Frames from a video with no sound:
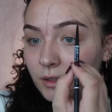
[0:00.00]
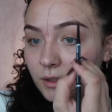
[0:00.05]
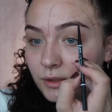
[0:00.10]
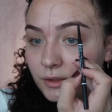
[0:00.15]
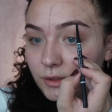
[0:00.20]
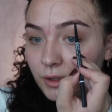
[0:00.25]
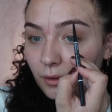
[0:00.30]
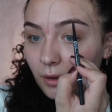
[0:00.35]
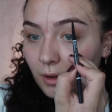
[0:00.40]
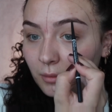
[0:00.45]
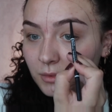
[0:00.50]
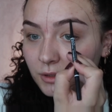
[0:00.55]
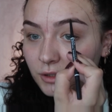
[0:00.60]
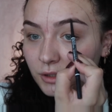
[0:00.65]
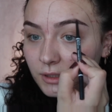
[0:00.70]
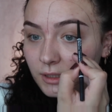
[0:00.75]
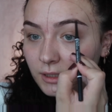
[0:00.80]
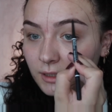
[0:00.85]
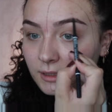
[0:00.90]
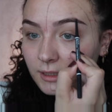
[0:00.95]
So I'm
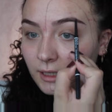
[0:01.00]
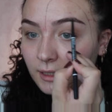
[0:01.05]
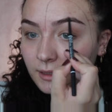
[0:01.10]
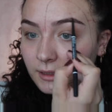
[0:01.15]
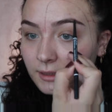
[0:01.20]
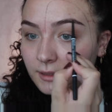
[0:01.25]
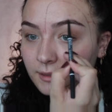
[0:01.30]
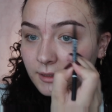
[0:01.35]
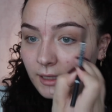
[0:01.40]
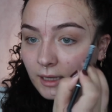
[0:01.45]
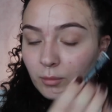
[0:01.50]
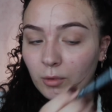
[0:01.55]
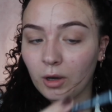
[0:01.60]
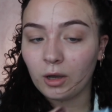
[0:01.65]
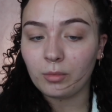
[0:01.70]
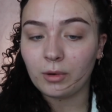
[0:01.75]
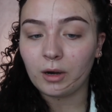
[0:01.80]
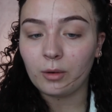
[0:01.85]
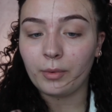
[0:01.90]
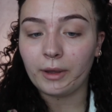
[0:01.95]
just going to take this same
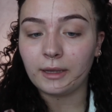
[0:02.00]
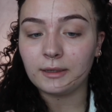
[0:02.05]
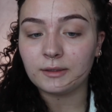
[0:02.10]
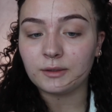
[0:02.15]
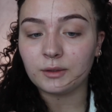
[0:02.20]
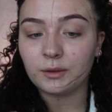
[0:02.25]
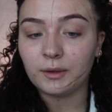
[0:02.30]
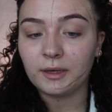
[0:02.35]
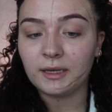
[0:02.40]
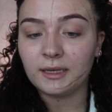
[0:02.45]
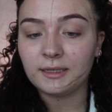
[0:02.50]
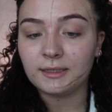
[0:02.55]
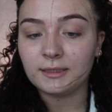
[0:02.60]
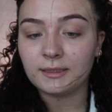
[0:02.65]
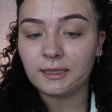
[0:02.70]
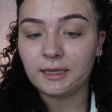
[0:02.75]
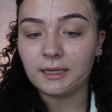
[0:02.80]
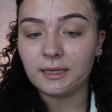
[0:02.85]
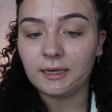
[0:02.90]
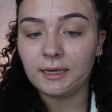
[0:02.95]
eyebrow pencil. It is
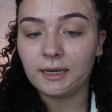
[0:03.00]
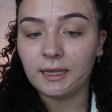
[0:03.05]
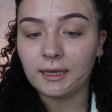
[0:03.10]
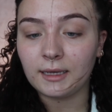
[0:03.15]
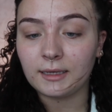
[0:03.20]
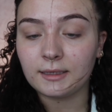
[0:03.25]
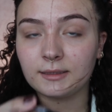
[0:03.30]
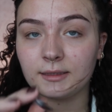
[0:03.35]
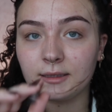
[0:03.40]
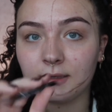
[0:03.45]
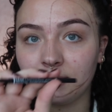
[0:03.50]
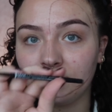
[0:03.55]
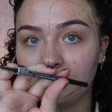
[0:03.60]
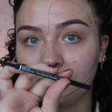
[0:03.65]
the NYX